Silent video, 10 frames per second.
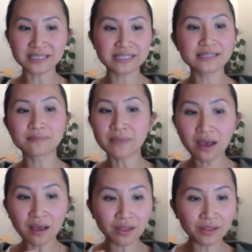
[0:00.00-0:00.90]
like
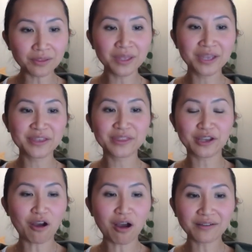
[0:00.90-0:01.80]
smell
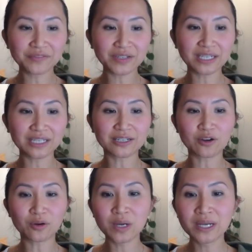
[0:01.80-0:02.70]
the coffee, you
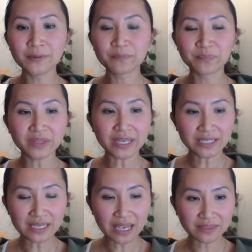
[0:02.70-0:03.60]
know, like